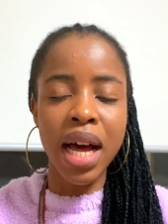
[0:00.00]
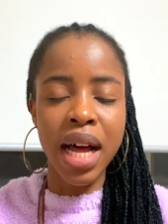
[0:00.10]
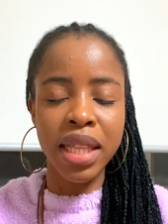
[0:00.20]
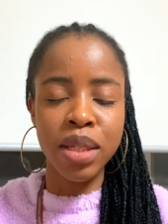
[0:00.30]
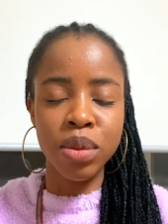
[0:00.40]

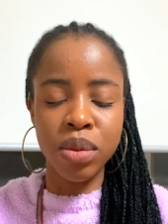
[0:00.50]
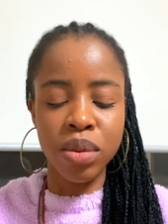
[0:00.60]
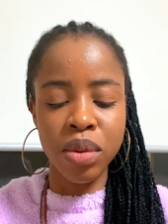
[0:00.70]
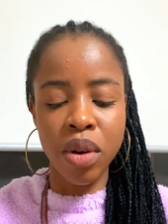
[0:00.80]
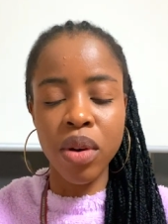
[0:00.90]
attend
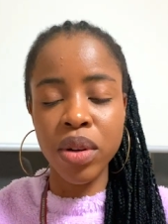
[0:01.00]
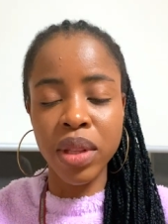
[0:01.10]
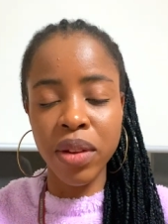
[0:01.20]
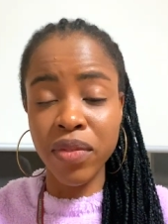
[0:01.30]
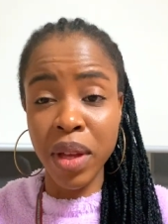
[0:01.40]
to
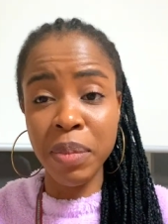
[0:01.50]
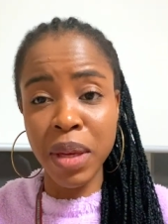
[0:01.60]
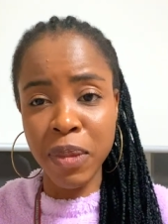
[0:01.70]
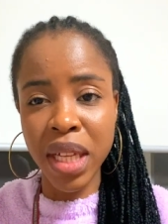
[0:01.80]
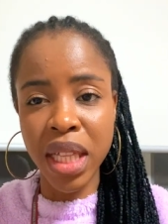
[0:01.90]
all of them
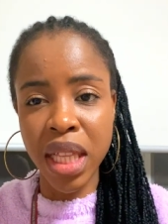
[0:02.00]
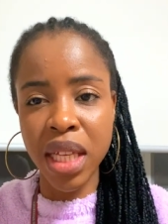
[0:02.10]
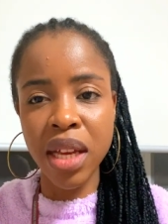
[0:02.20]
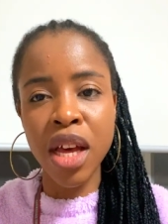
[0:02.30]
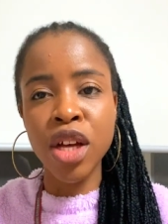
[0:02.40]

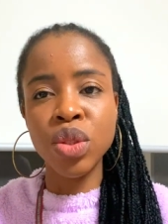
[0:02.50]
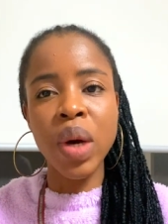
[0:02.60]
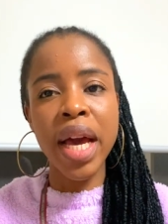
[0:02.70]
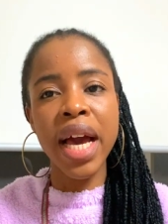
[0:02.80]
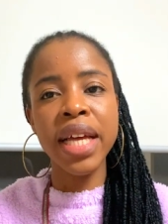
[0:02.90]
immediately. So
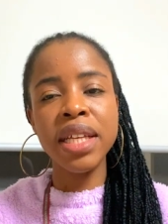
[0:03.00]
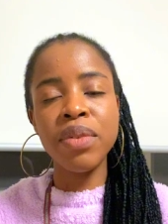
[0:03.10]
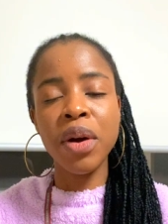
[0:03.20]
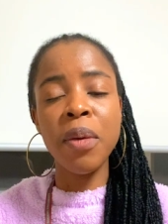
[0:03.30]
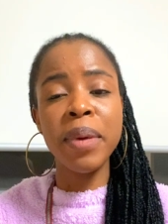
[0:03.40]
I highly
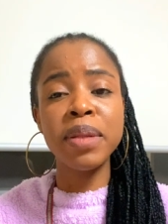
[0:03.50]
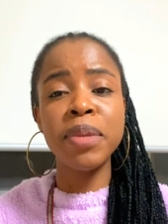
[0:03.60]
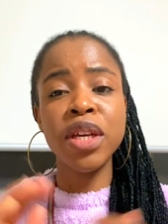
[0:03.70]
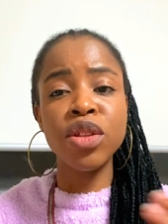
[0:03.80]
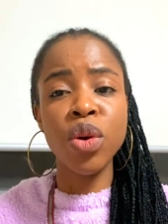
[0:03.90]
recommend
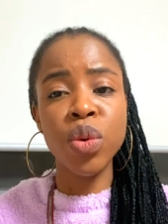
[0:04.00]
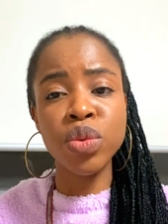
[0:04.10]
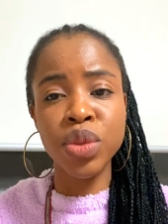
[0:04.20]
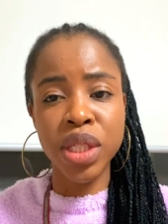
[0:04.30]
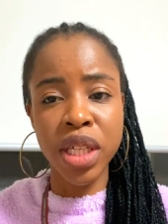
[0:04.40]
making your own
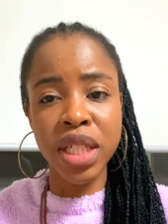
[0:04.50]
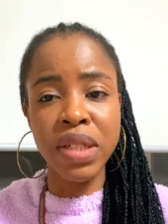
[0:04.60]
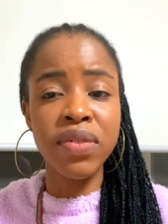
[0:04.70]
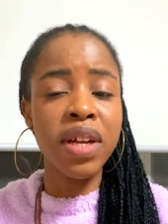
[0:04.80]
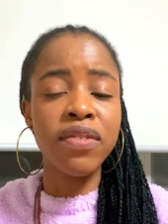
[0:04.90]
research
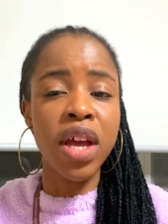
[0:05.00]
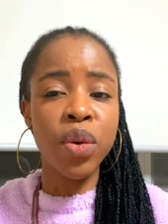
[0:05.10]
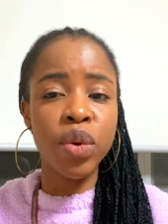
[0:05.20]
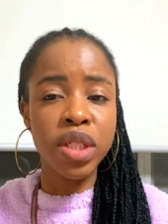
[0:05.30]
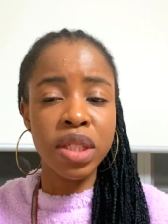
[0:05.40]
even after you
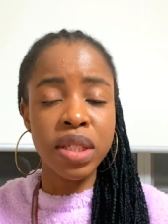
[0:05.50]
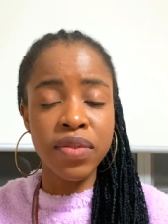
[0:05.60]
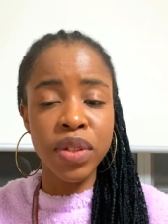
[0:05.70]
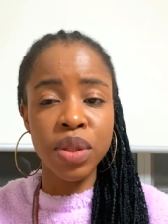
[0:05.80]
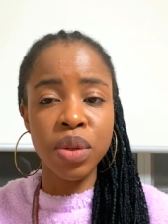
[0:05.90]
watch this
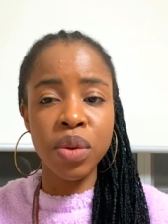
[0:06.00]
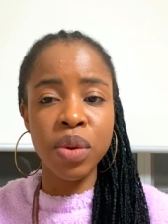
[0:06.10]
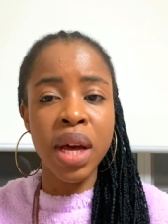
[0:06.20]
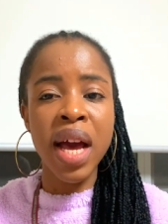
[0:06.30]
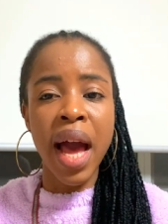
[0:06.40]

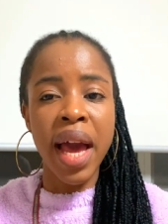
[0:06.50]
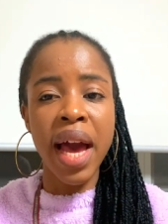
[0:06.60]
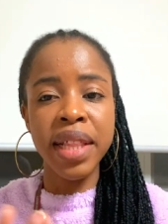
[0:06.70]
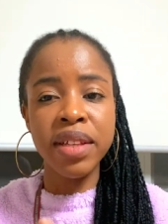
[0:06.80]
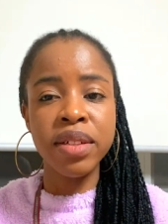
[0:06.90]
video. I
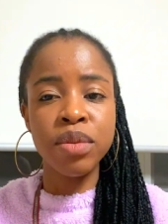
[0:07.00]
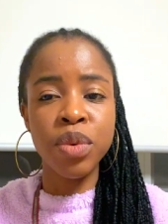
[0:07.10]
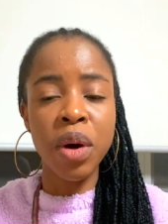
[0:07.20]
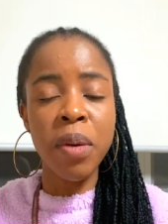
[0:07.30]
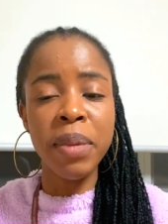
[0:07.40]
highly
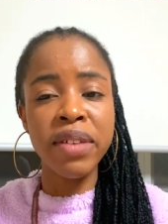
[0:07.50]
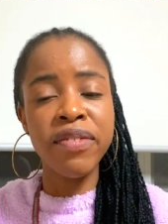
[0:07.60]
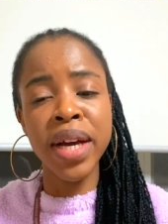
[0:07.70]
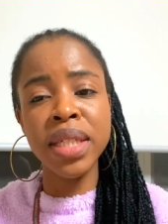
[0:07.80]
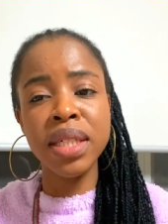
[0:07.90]
recommend
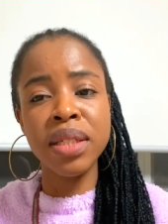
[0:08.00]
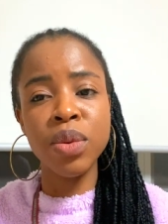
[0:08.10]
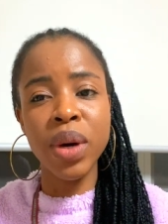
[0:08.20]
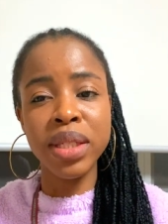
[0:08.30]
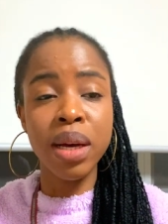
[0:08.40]
finding
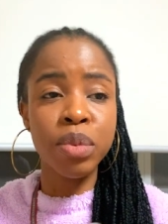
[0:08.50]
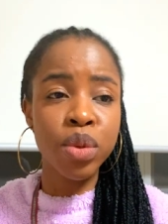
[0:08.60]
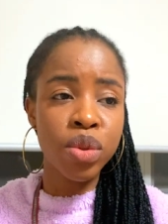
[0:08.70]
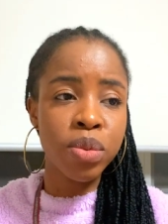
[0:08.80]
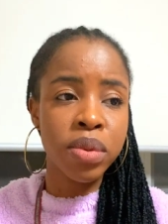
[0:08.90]
WhatsApp
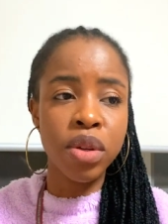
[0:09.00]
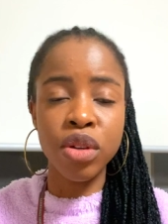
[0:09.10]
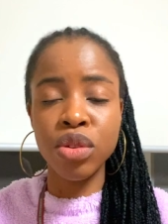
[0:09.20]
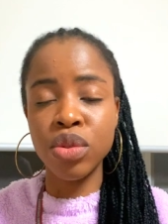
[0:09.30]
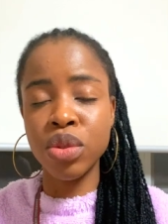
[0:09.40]
groups or
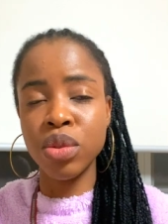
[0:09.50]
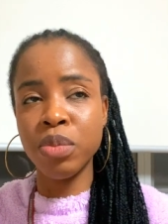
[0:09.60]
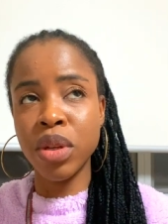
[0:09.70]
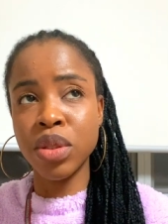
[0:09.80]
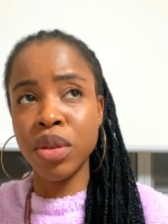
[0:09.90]

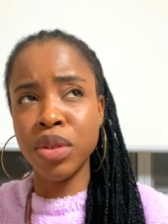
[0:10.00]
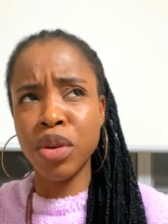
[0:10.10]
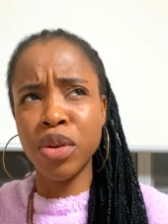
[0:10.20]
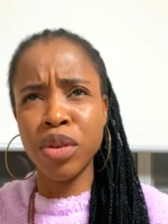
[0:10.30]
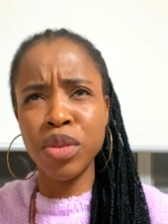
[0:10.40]
YouTube
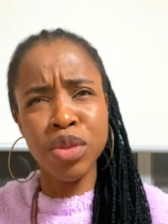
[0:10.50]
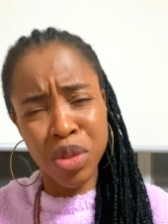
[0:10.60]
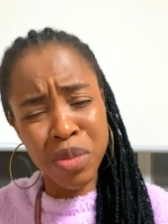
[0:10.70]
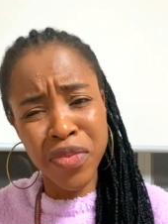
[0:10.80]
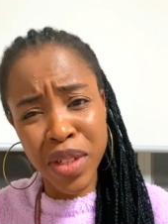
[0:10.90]

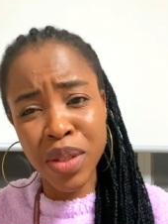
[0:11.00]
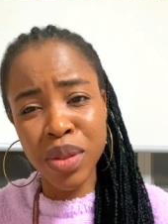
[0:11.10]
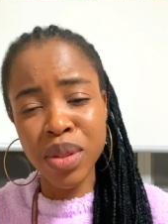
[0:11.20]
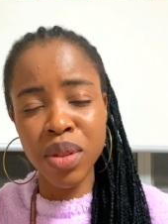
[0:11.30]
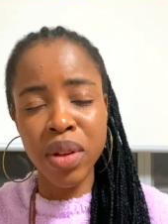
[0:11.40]

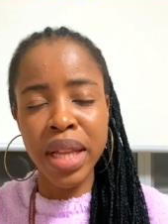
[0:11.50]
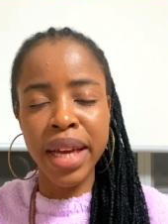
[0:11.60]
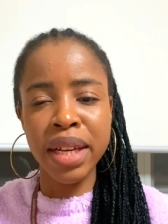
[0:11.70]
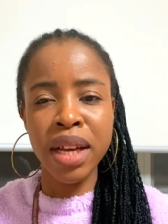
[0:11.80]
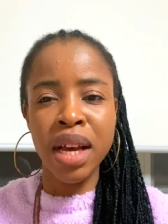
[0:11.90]
videos or
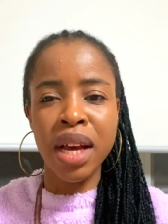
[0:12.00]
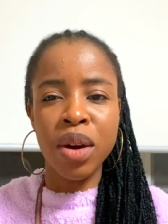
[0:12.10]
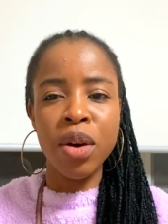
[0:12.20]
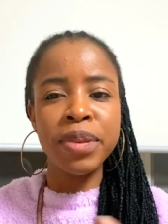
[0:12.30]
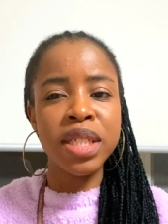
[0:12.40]

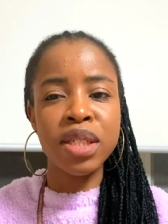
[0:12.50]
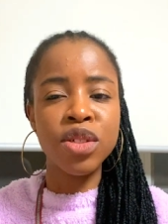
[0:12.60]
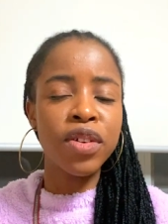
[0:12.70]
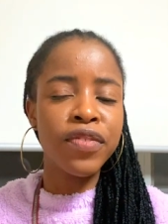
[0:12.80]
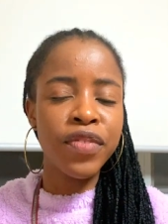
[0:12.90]
communities
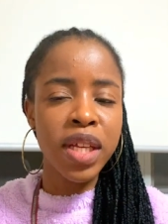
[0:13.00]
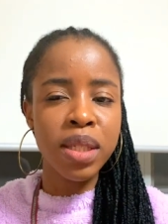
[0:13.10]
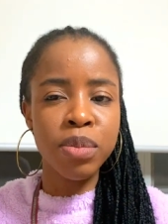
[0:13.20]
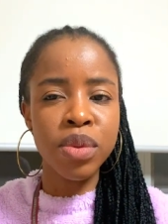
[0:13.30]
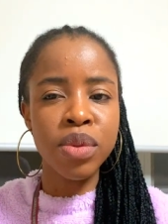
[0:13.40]
on
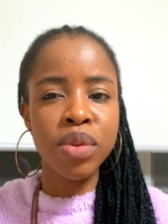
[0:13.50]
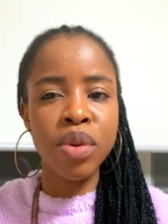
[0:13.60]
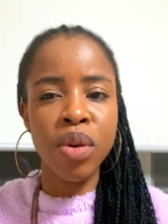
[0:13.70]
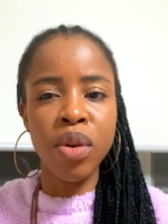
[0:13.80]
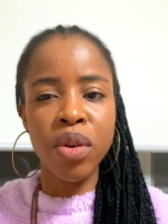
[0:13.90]

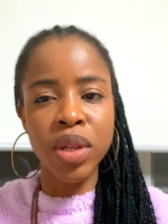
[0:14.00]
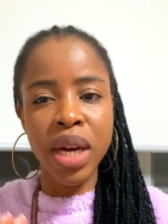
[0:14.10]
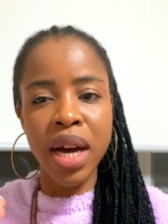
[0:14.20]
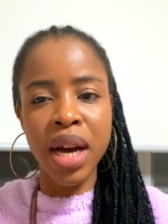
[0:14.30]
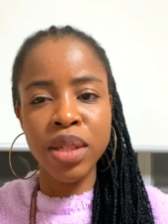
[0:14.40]
Facebook or
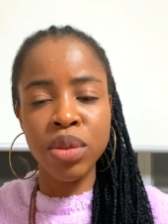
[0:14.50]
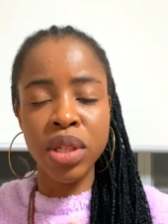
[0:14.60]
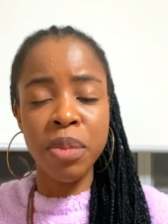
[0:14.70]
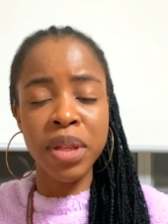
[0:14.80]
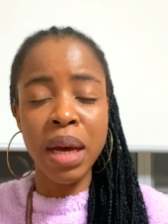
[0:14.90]
other
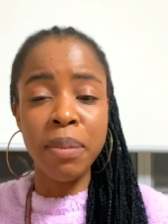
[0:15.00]
social media